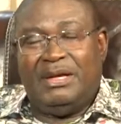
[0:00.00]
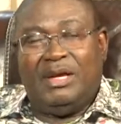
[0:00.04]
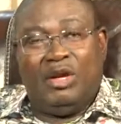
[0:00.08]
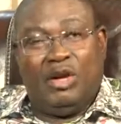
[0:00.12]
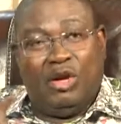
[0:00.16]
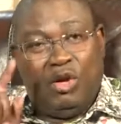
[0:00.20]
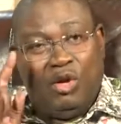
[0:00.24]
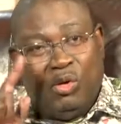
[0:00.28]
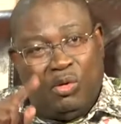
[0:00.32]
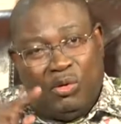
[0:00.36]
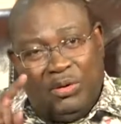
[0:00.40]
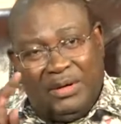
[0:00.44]

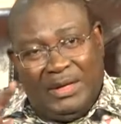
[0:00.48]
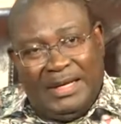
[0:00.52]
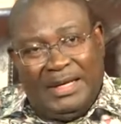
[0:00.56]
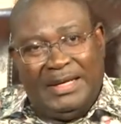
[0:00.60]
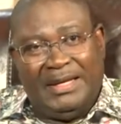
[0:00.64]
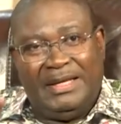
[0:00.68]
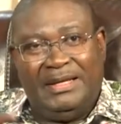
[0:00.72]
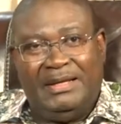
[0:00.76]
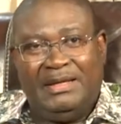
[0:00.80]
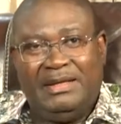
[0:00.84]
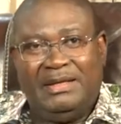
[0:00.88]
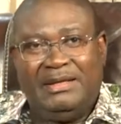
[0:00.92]

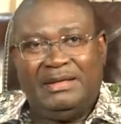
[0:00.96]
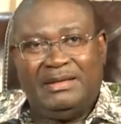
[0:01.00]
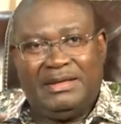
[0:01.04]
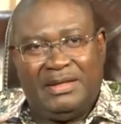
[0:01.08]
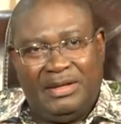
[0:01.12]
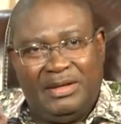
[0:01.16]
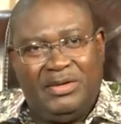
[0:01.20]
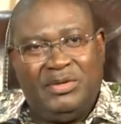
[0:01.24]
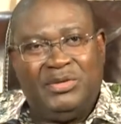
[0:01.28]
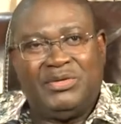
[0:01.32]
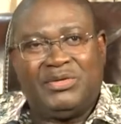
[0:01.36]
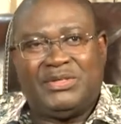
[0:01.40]
Lonely
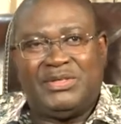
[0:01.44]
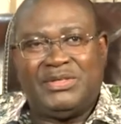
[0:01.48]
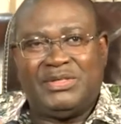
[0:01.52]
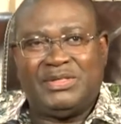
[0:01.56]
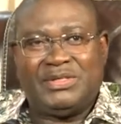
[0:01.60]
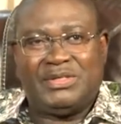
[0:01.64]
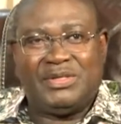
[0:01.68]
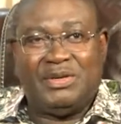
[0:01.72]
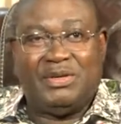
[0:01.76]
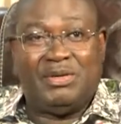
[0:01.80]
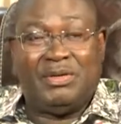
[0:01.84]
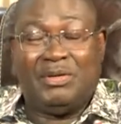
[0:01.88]

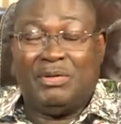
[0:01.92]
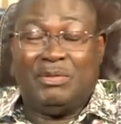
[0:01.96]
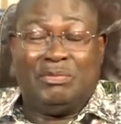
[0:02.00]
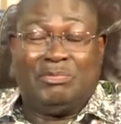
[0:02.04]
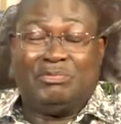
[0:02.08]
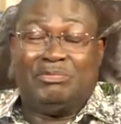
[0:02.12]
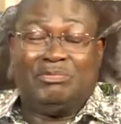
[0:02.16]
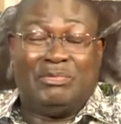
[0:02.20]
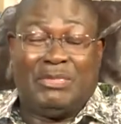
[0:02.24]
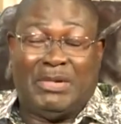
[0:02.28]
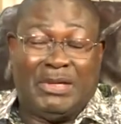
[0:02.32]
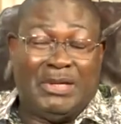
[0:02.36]
delusions, or
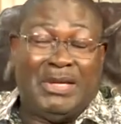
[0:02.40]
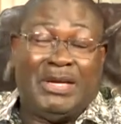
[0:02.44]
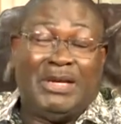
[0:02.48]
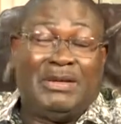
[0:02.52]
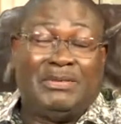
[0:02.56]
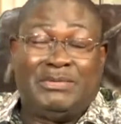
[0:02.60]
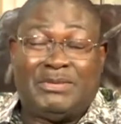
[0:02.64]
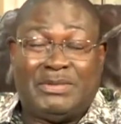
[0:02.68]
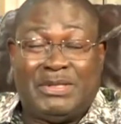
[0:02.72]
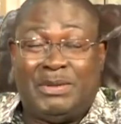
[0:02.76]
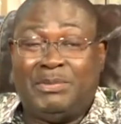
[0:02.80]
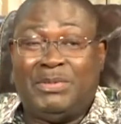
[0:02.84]

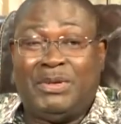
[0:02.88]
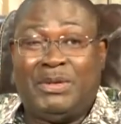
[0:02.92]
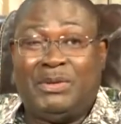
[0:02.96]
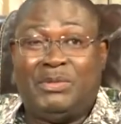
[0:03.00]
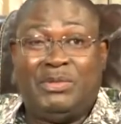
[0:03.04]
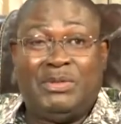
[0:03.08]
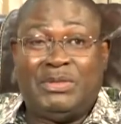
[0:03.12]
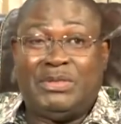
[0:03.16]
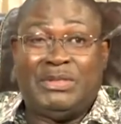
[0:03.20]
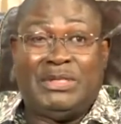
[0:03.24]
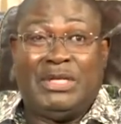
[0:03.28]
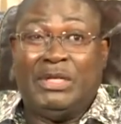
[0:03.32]
somebody
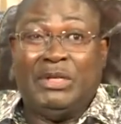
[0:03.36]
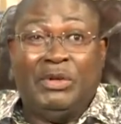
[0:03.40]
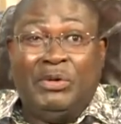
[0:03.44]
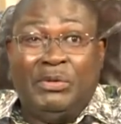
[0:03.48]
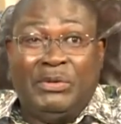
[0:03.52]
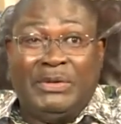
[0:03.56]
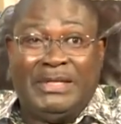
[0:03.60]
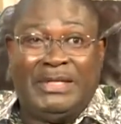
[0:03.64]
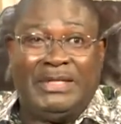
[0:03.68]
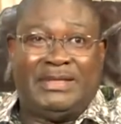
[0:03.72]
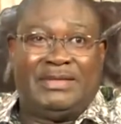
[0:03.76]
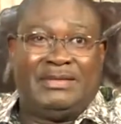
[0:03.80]
who is
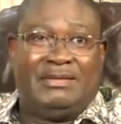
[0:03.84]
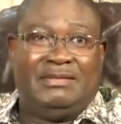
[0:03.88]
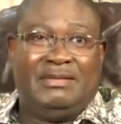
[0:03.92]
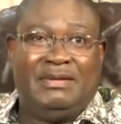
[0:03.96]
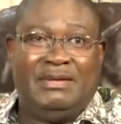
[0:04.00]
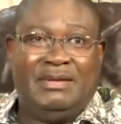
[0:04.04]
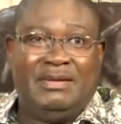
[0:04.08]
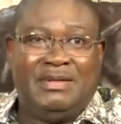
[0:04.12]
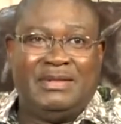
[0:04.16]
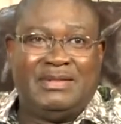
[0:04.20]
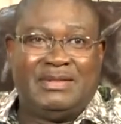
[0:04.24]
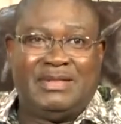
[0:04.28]
deluded,
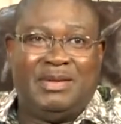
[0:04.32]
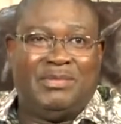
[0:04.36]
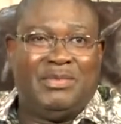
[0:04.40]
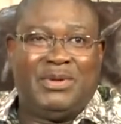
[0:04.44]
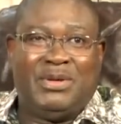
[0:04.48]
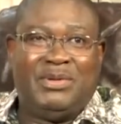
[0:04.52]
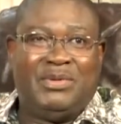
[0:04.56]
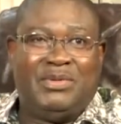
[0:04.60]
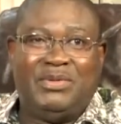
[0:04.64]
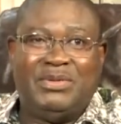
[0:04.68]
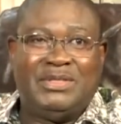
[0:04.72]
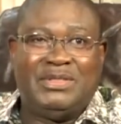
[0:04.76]

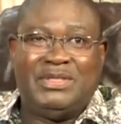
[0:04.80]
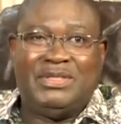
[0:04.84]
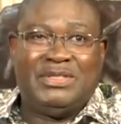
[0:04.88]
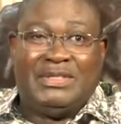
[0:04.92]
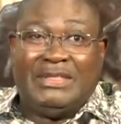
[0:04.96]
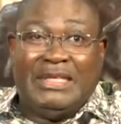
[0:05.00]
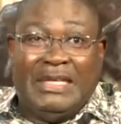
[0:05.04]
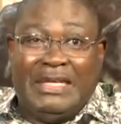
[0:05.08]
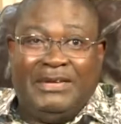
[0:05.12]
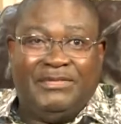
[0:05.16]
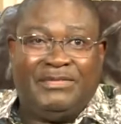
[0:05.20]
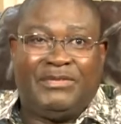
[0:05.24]
somebody who is
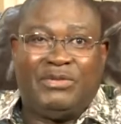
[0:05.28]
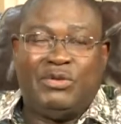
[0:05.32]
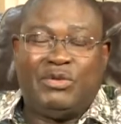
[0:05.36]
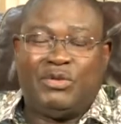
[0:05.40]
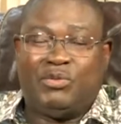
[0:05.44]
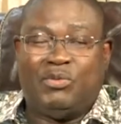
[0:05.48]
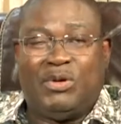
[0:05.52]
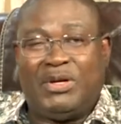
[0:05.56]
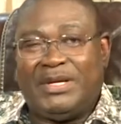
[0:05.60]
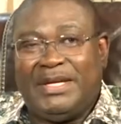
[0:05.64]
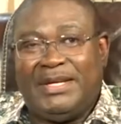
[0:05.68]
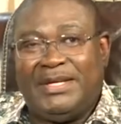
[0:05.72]
deceived, who
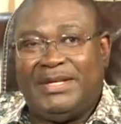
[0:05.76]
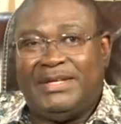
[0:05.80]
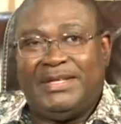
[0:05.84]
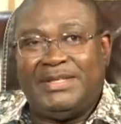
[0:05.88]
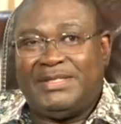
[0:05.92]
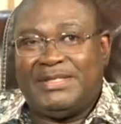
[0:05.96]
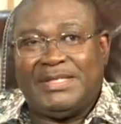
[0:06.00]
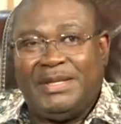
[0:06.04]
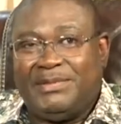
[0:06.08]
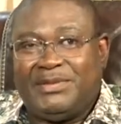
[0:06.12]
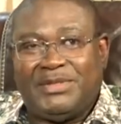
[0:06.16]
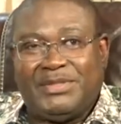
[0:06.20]
is working in
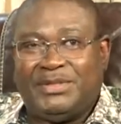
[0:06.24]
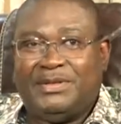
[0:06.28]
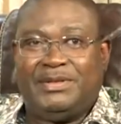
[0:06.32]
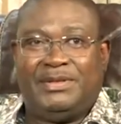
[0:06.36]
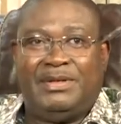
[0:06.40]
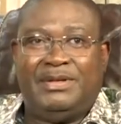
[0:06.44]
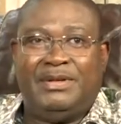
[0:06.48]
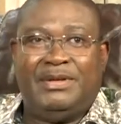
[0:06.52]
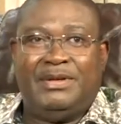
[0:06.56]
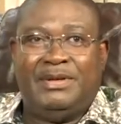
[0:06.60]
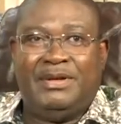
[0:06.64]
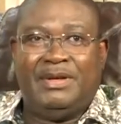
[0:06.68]
deception.
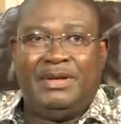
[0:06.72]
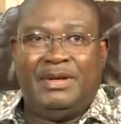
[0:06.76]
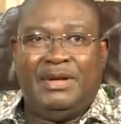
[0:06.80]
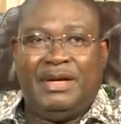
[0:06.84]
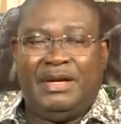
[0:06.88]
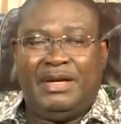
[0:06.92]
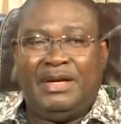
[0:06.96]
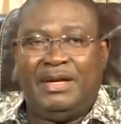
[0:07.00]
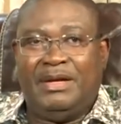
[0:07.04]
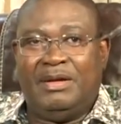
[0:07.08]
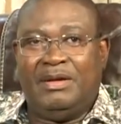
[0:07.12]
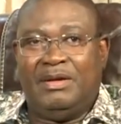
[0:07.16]

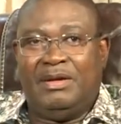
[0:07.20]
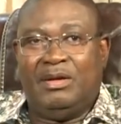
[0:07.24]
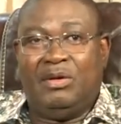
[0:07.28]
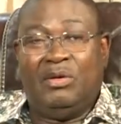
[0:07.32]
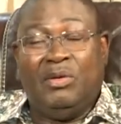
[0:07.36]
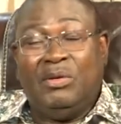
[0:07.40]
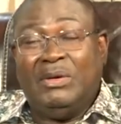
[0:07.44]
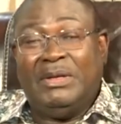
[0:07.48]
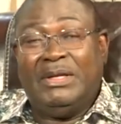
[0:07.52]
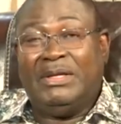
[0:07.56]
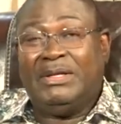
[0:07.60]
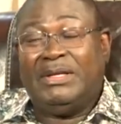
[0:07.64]

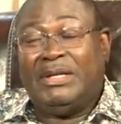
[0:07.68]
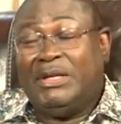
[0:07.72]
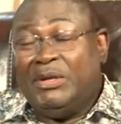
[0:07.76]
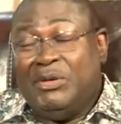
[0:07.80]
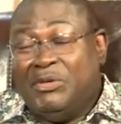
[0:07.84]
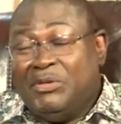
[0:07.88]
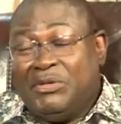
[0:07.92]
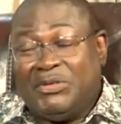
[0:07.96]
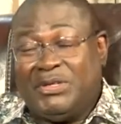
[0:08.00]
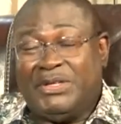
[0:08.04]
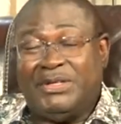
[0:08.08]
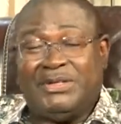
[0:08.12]
Lonely
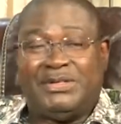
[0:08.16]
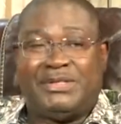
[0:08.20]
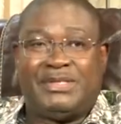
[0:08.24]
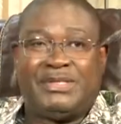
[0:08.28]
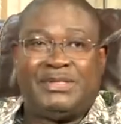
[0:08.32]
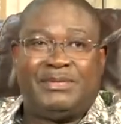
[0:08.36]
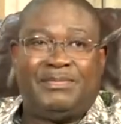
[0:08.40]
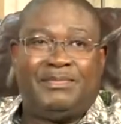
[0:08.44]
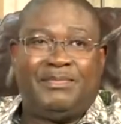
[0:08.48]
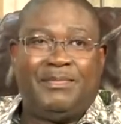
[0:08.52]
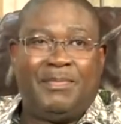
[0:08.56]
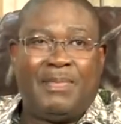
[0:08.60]

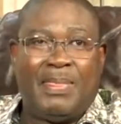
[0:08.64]
delusions.